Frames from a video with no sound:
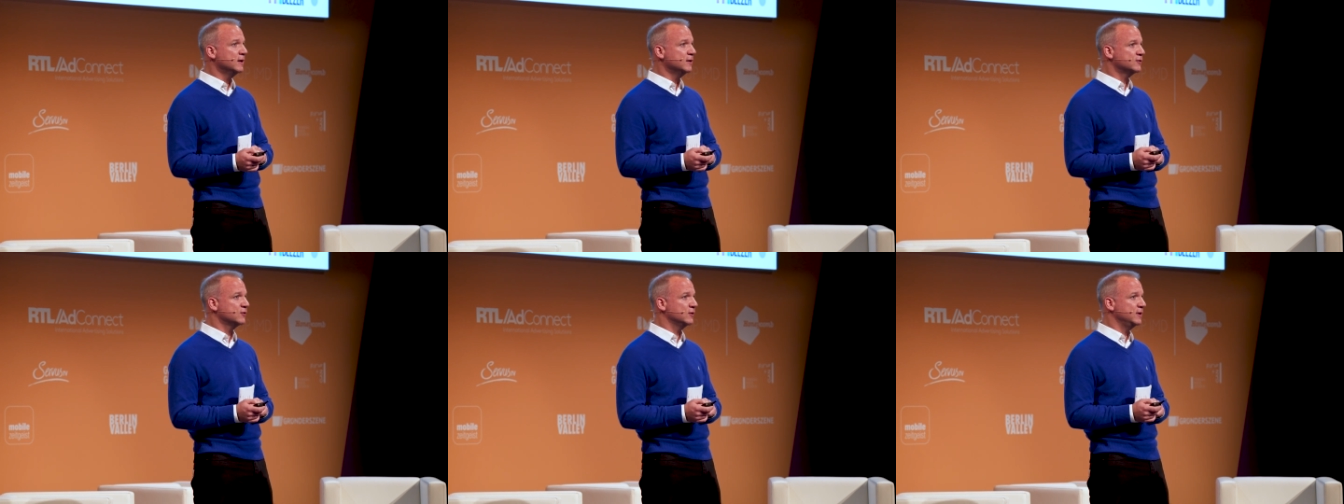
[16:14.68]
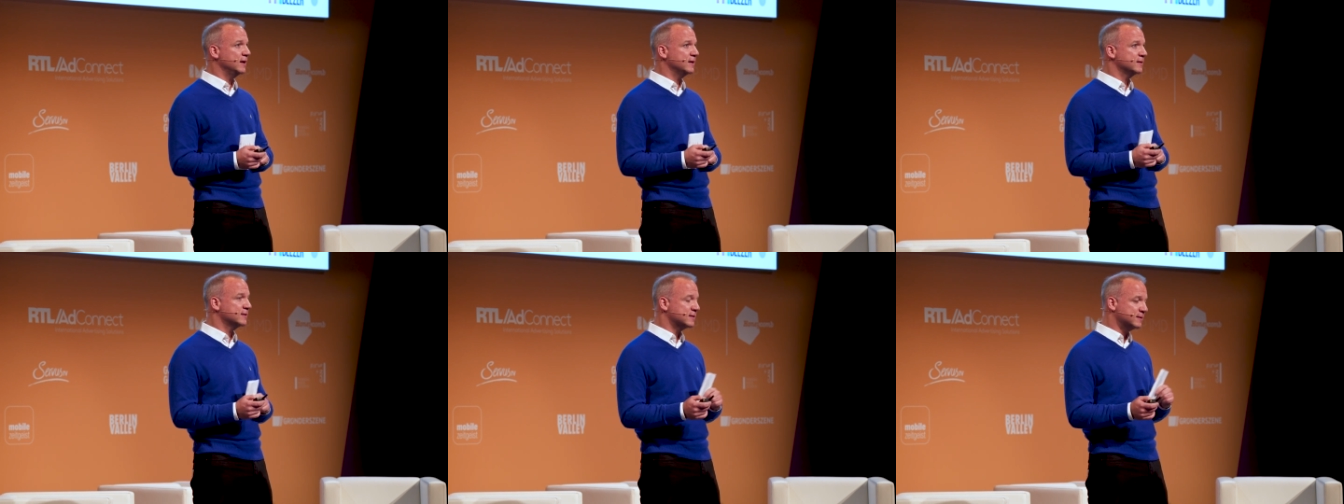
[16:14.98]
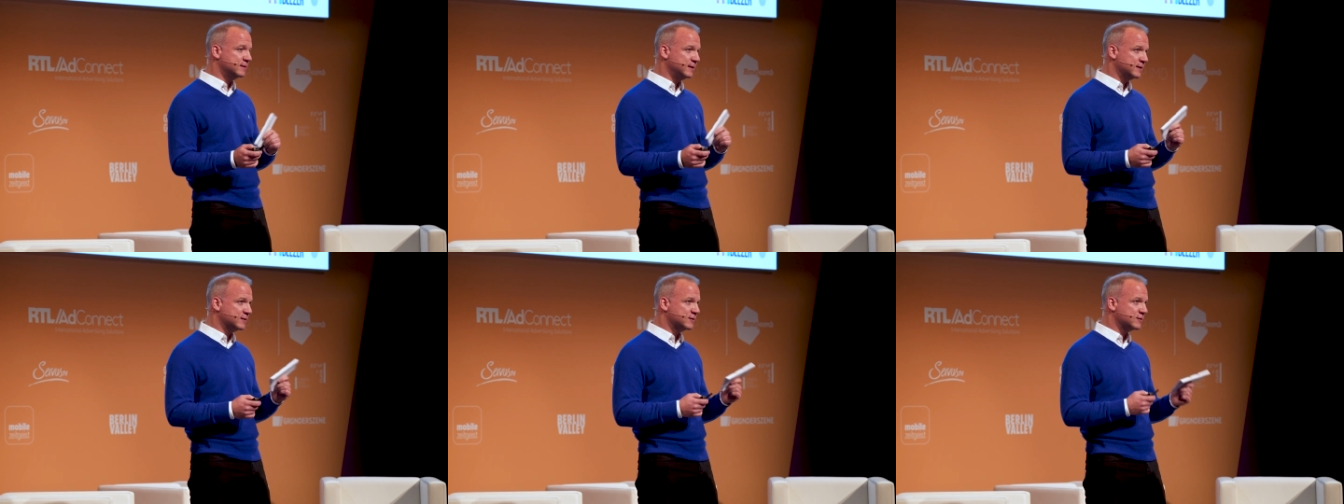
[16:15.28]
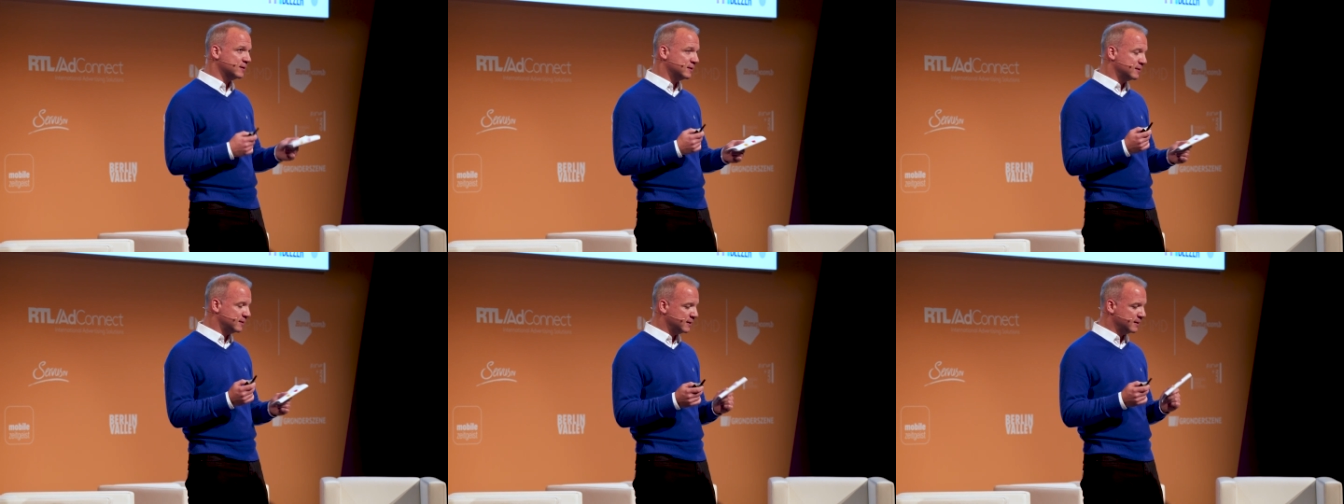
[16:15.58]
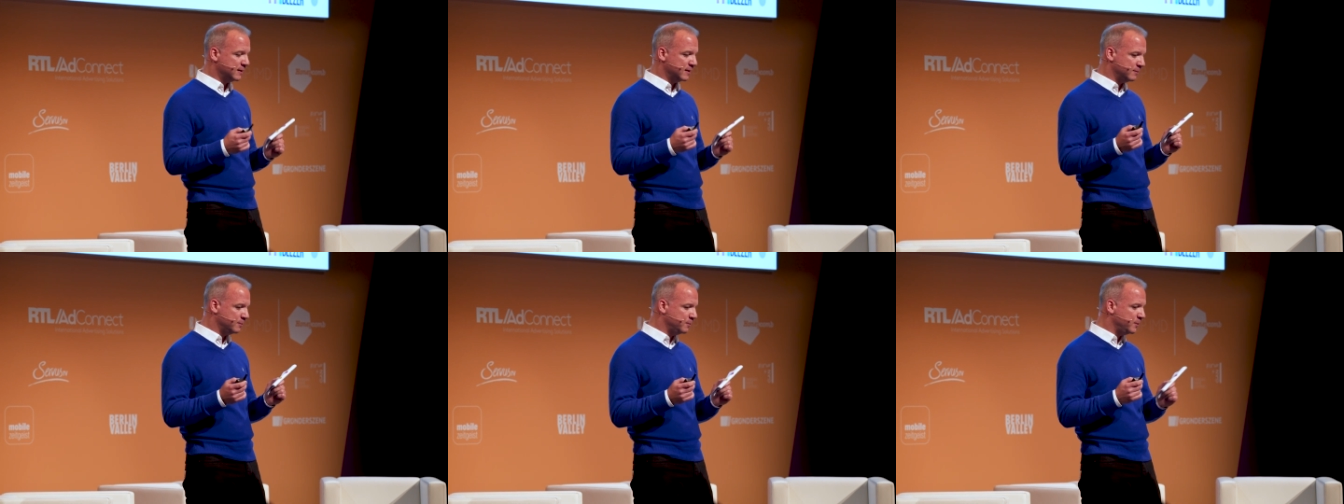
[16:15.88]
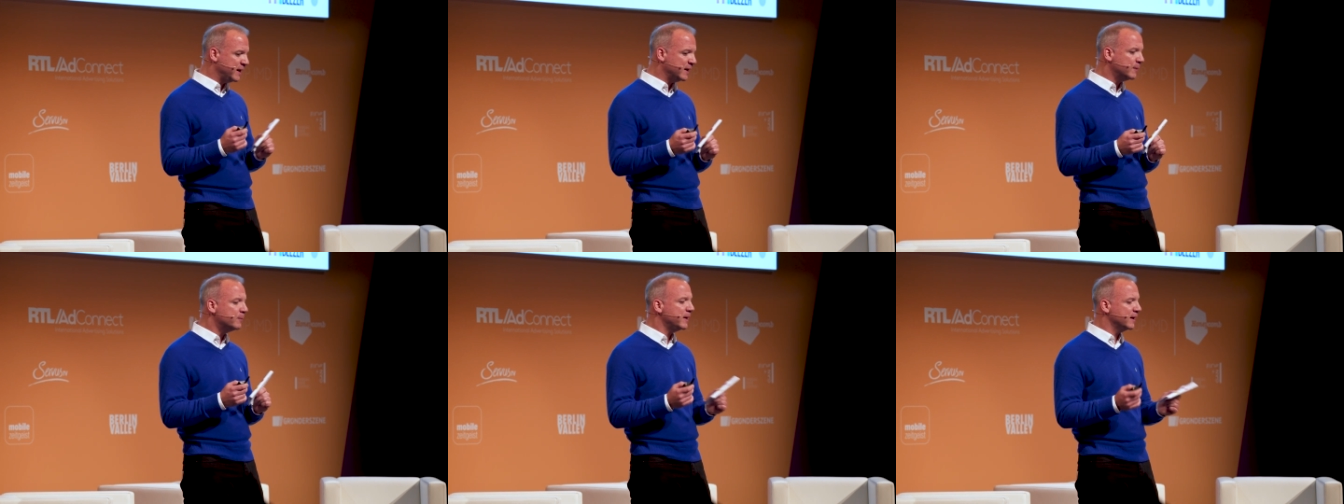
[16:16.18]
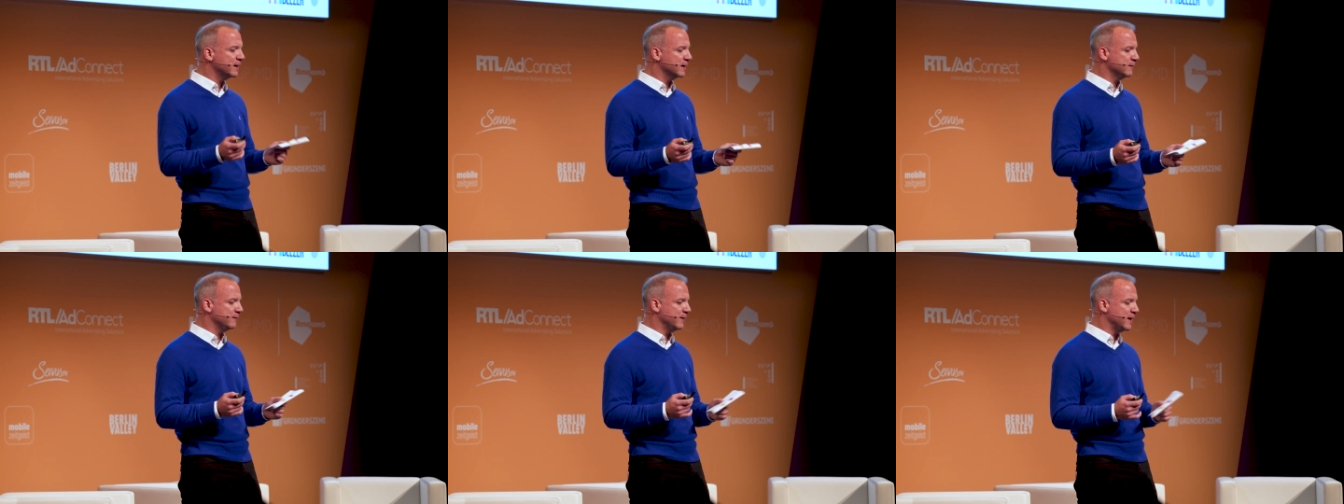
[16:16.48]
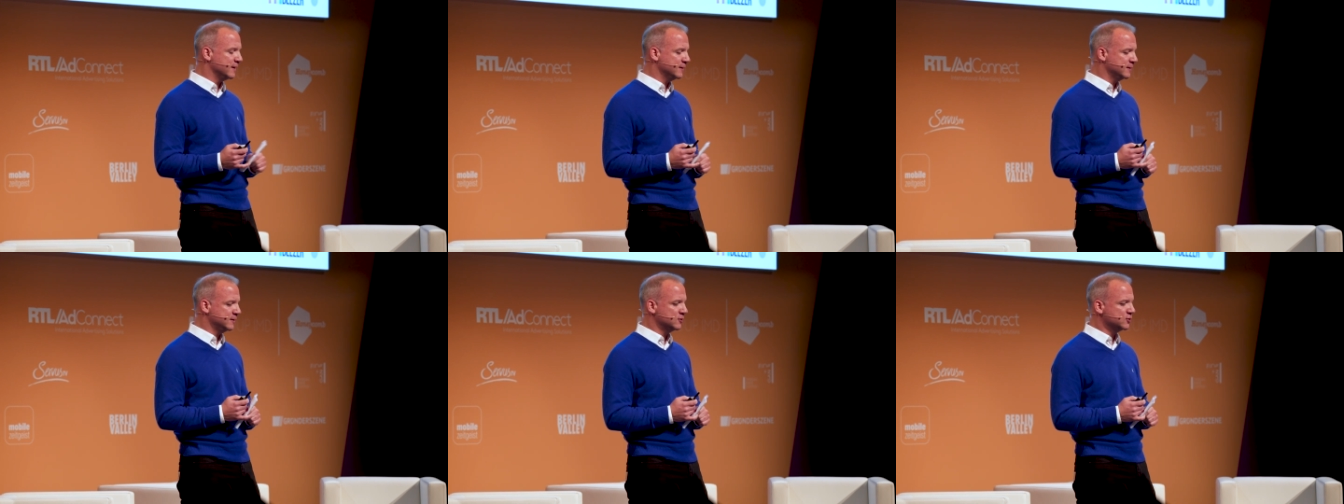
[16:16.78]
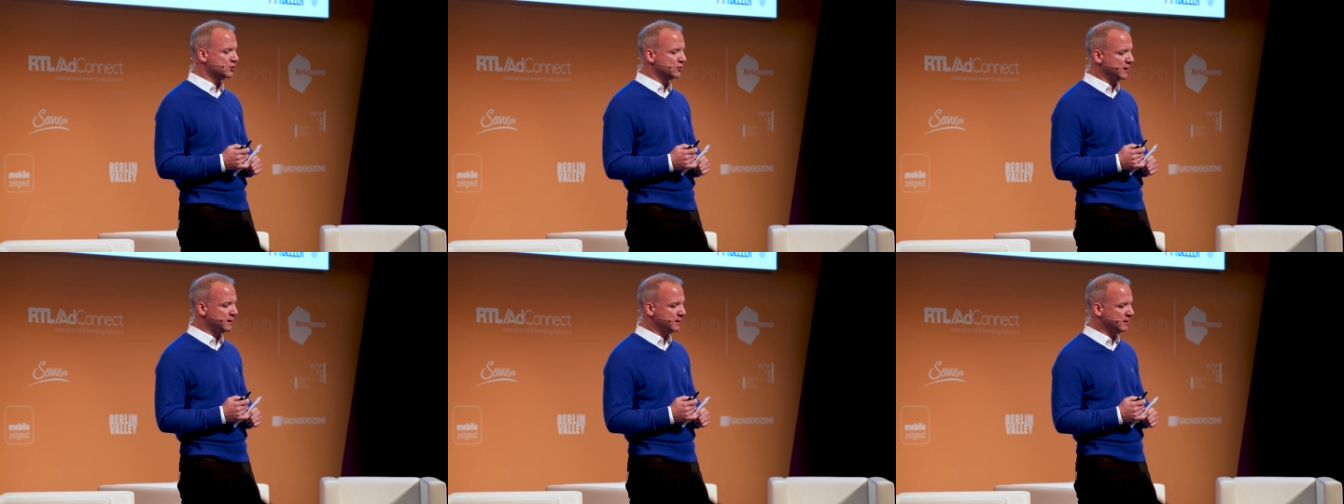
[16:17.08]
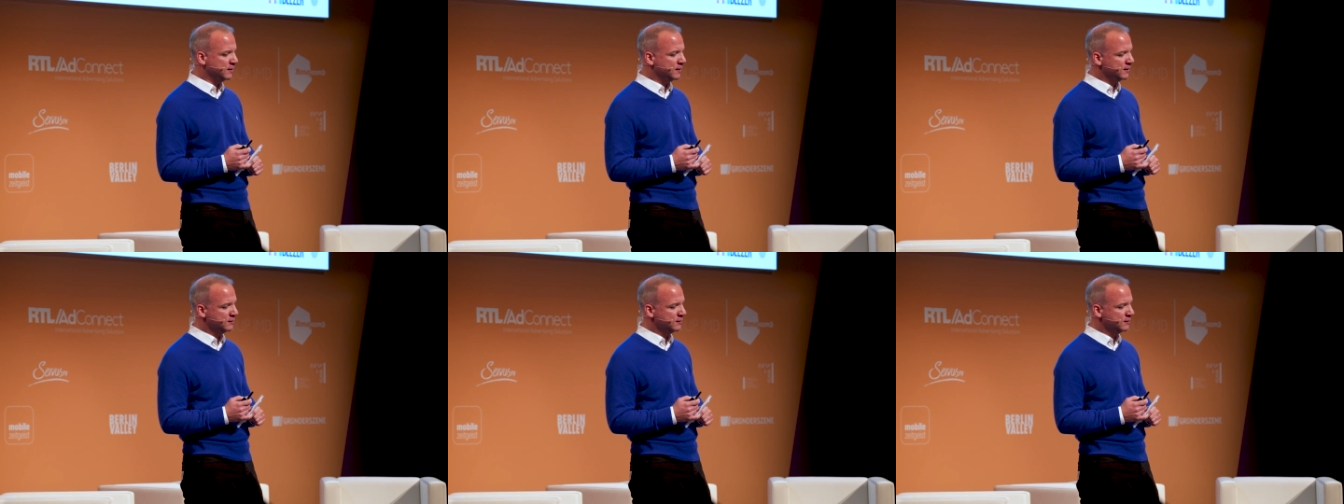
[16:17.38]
So there's, there's a big, big advantage in,